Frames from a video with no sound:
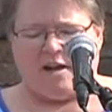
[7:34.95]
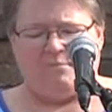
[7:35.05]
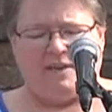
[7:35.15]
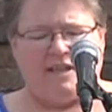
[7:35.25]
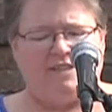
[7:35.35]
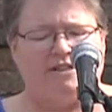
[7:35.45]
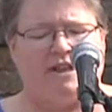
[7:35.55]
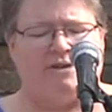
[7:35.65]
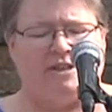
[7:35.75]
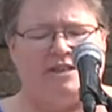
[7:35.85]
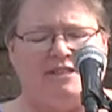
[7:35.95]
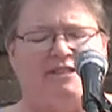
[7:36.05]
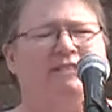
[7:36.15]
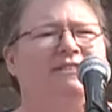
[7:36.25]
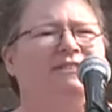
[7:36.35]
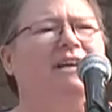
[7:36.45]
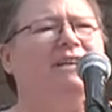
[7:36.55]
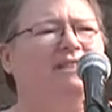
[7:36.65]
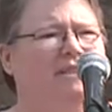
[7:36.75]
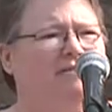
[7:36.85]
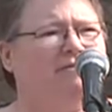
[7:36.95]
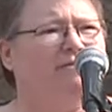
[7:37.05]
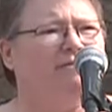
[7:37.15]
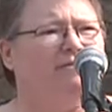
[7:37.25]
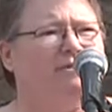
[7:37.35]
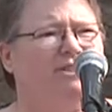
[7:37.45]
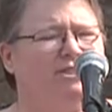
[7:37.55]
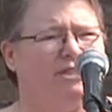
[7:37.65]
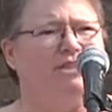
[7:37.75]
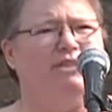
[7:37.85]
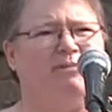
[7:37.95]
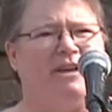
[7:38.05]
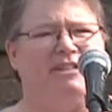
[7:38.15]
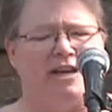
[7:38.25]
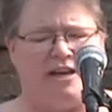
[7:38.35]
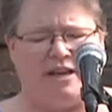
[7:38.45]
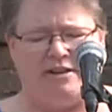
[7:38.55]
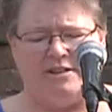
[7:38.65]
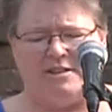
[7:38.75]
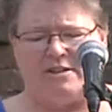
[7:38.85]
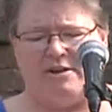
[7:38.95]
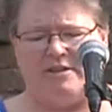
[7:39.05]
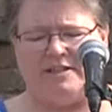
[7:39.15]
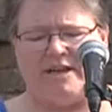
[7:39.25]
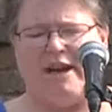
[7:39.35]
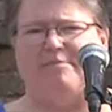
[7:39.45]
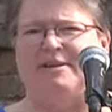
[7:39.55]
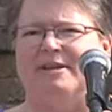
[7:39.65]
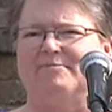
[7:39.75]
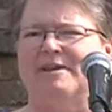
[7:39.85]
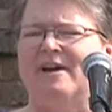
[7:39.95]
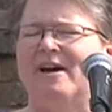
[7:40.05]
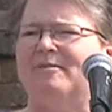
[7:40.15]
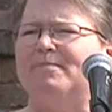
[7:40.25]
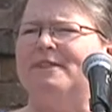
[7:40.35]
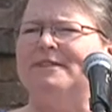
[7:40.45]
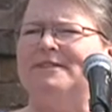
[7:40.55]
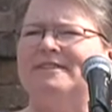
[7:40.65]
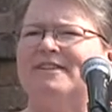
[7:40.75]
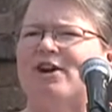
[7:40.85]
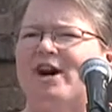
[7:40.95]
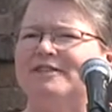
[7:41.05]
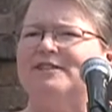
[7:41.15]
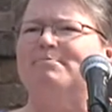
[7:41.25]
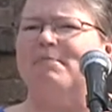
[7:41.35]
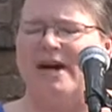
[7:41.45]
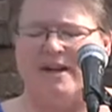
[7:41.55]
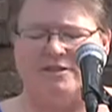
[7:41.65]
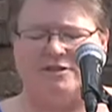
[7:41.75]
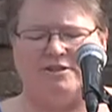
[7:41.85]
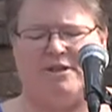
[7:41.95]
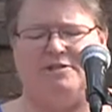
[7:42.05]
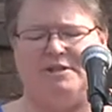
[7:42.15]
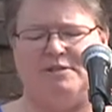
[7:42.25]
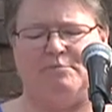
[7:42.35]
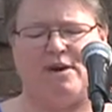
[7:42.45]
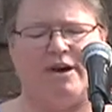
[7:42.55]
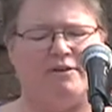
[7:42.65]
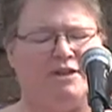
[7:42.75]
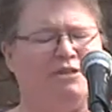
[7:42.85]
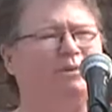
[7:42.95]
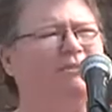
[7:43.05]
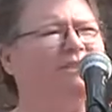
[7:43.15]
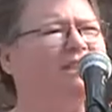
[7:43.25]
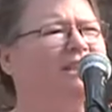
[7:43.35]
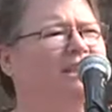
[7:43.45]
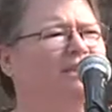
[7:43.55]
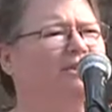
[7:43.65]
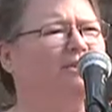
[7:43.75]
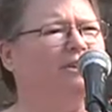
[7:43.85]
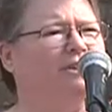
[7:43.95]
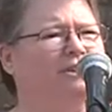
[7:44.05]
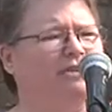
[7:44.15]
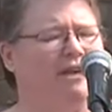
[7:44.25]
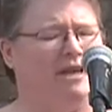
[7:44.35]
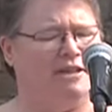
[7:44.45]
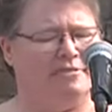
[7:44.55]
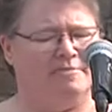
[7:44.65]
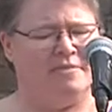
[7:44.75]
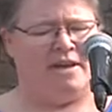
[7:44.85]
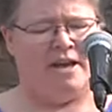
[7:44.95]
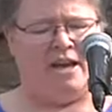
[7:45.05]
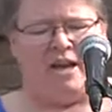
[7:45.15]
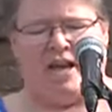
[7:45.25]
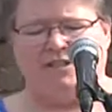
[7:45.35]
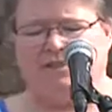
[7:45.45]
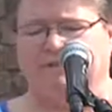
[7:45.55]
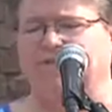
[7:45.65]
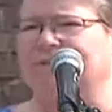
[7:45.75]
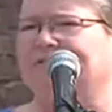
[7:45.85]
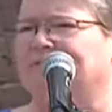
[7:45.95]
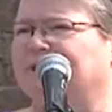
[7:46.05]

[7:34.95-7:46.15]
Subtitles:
Please know that it's not done. There's still some things out here that's happening, but this is an awesome milestone in the progress we've seen here in Crooked Creek. As you've driven